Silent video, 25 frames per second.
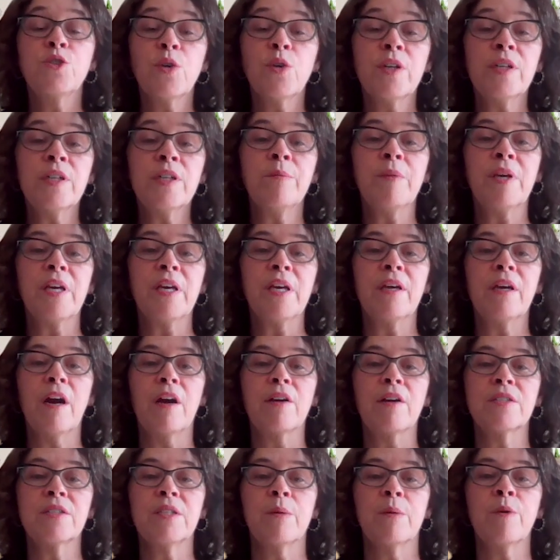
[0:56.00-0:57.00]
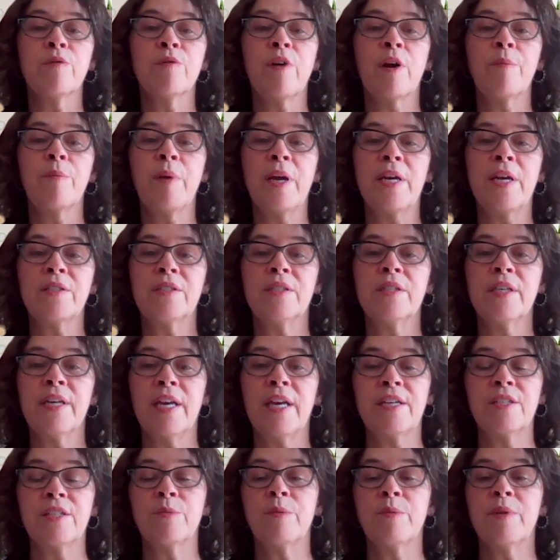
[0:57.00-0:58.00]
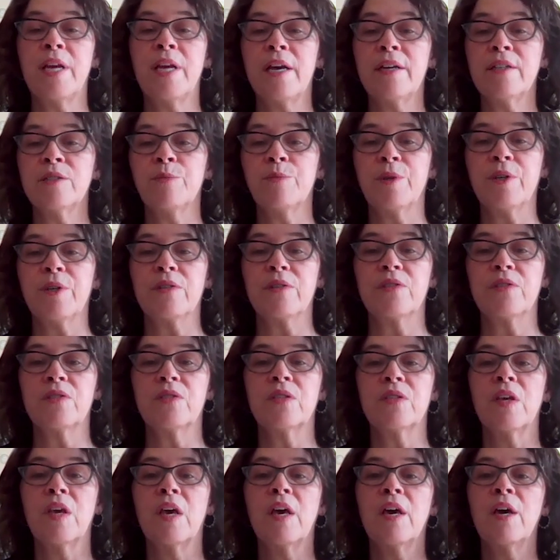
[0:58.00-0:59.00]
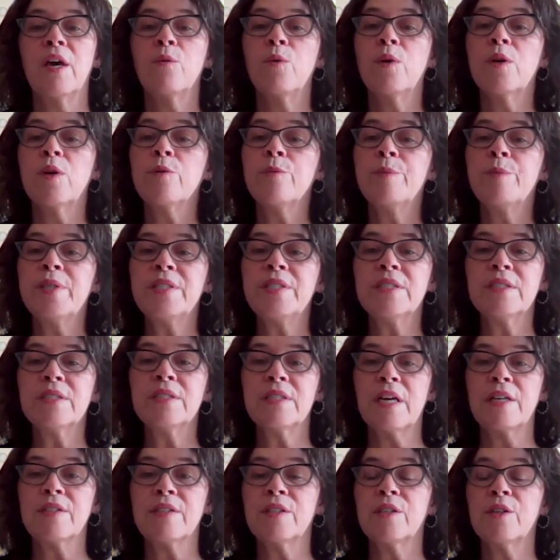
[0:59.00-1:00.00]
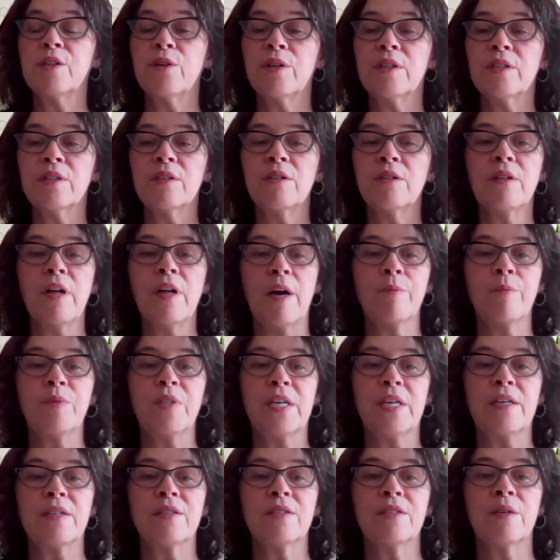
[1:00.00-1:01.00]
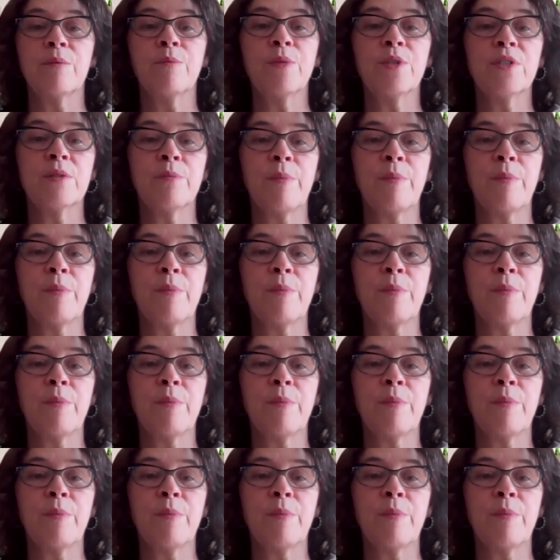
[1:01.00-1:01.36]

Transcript: Joining me are some of our patient engagement experts. We will be discussing critical updates and